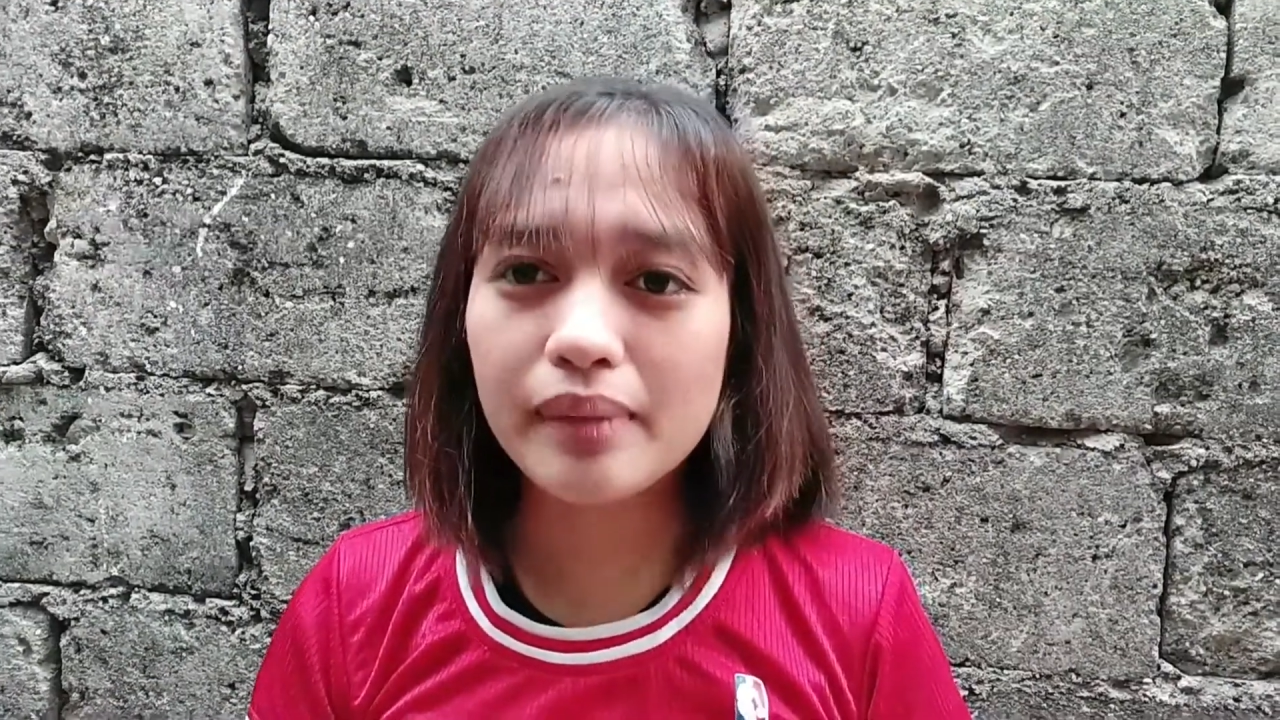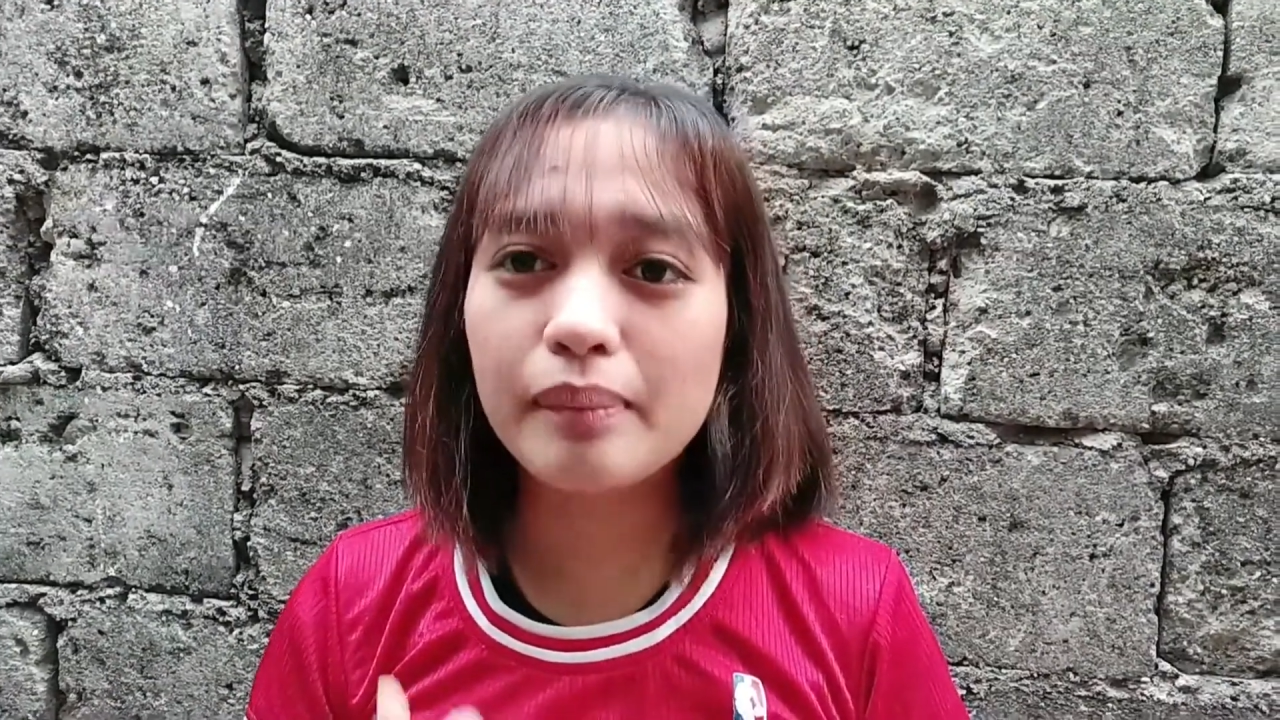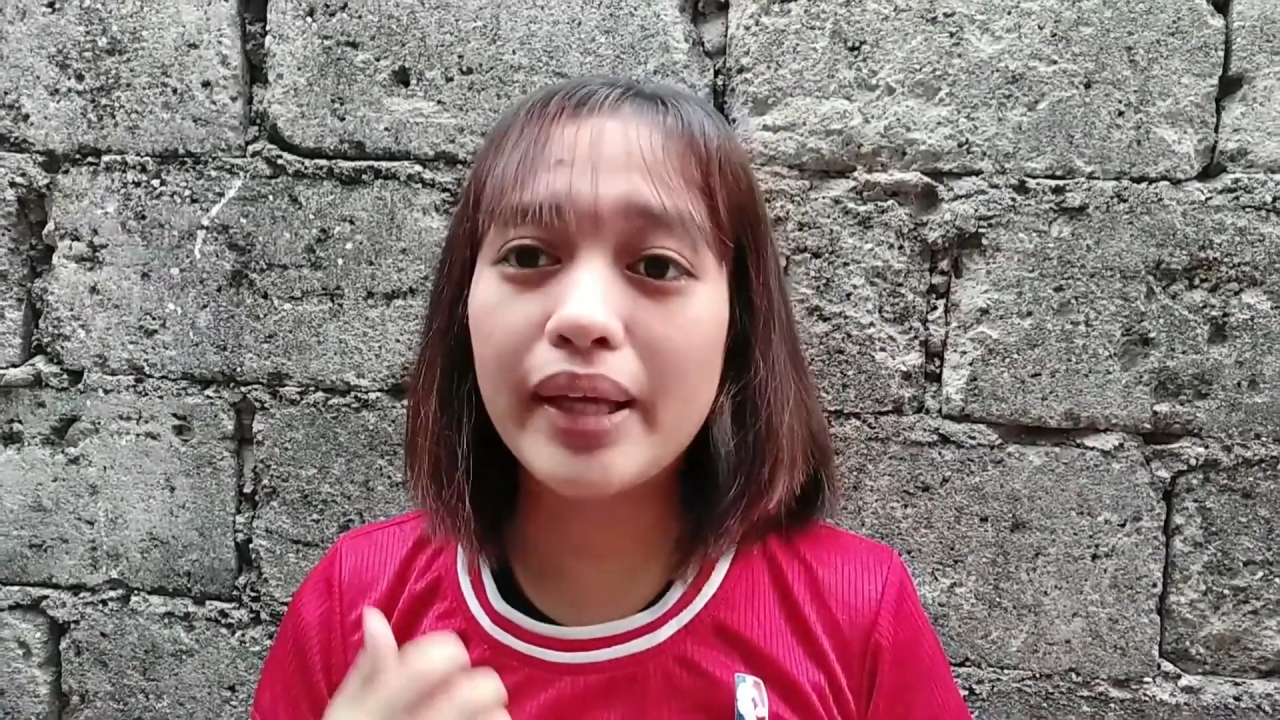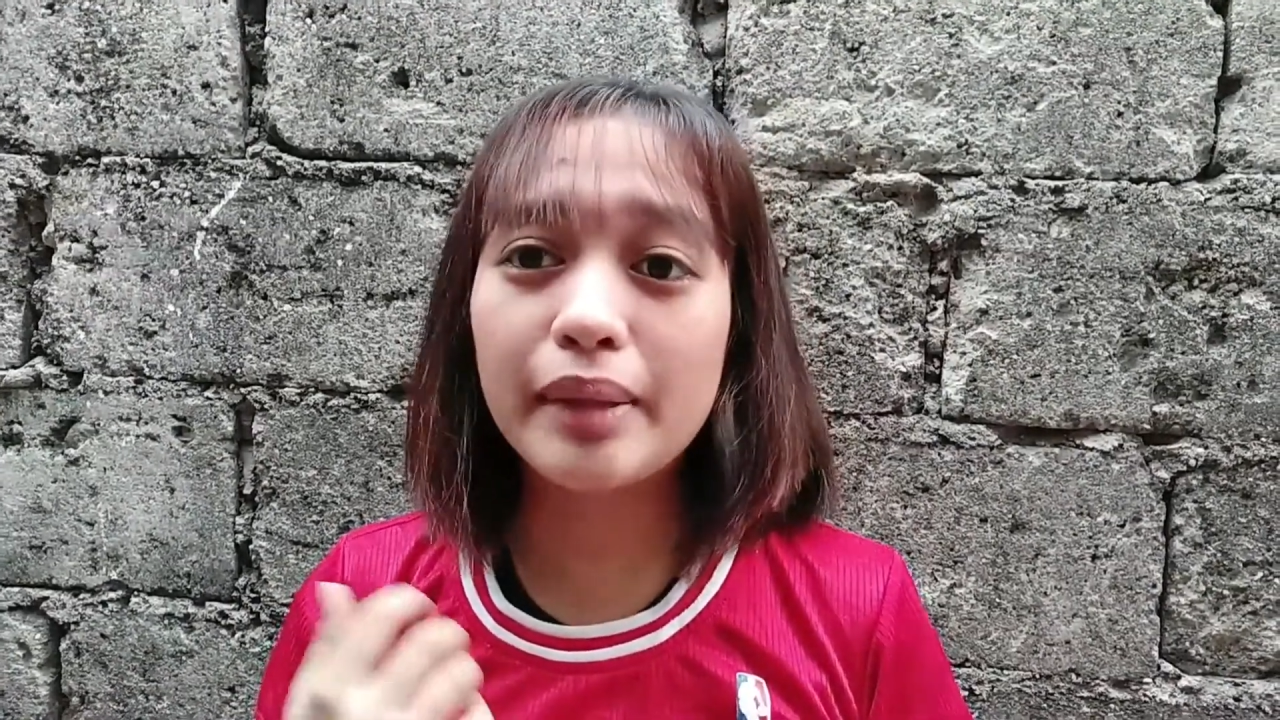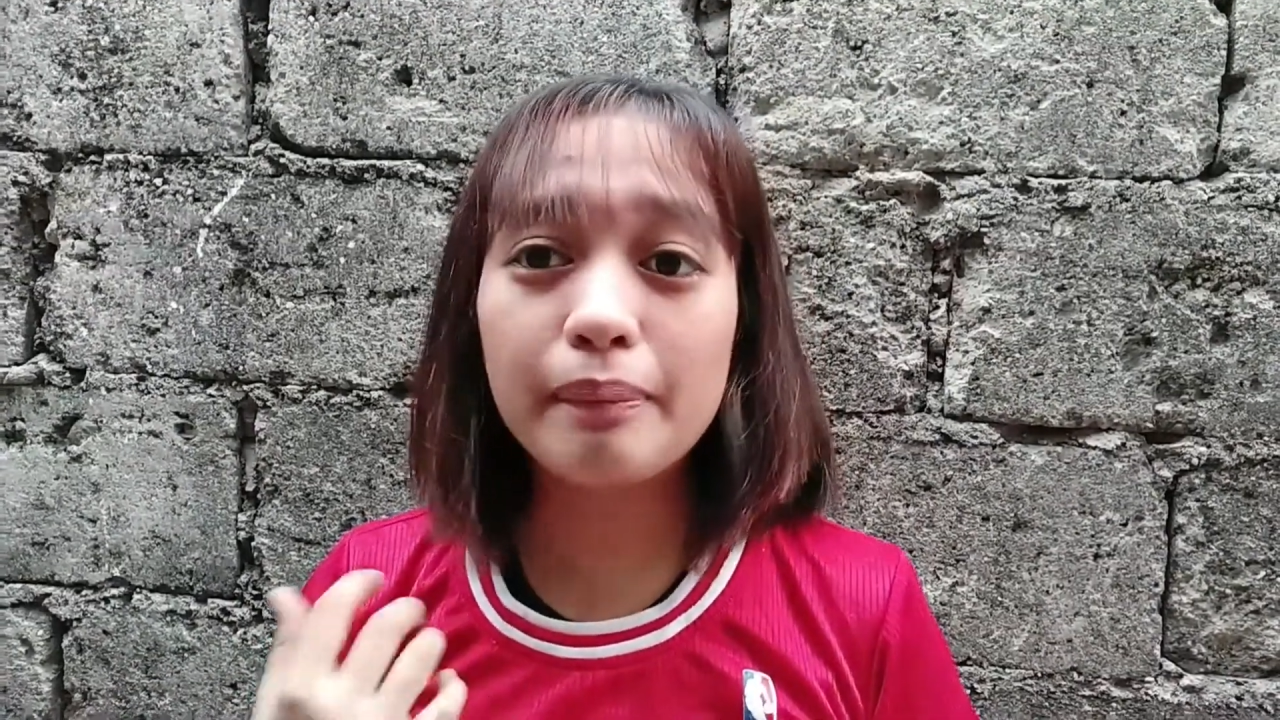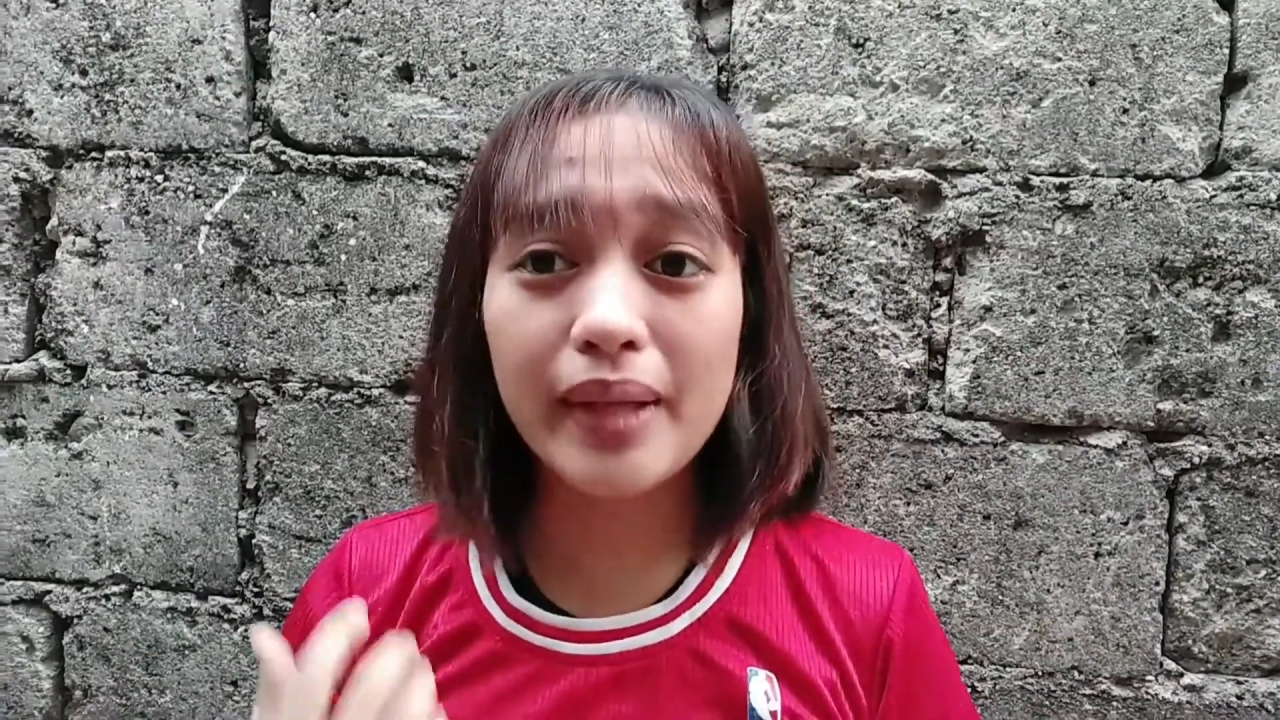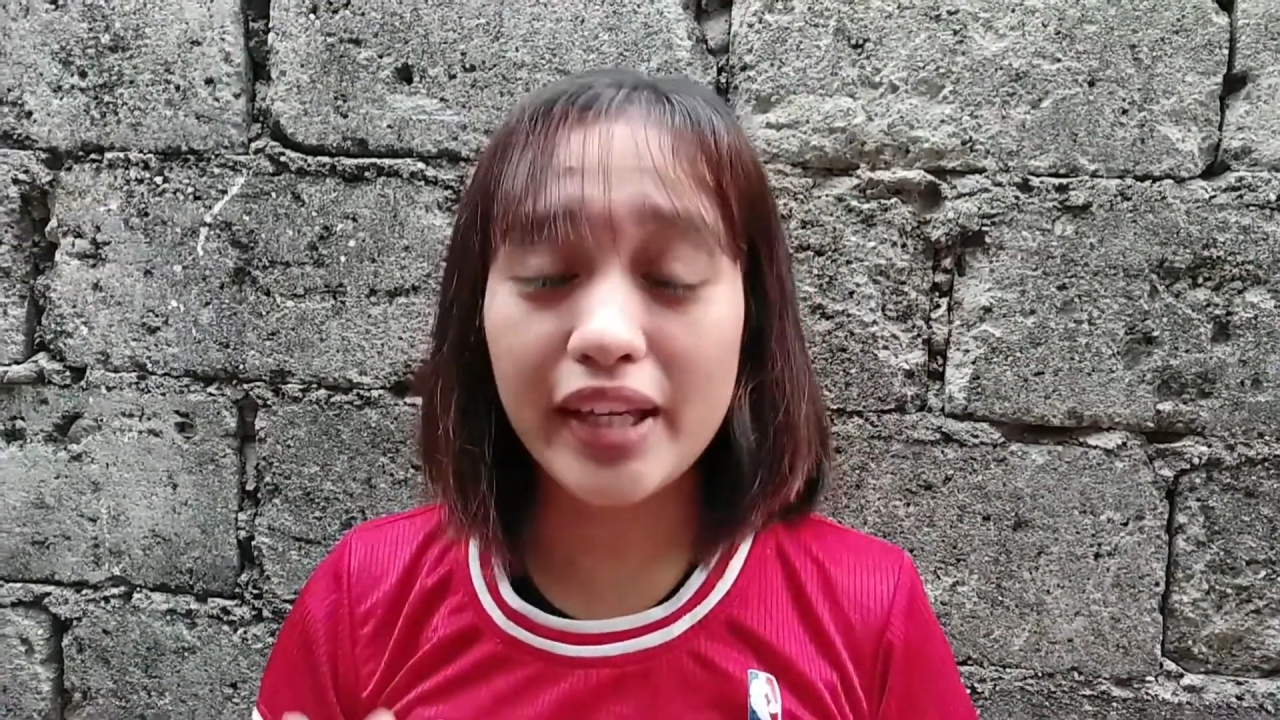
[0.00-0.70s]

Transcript: but many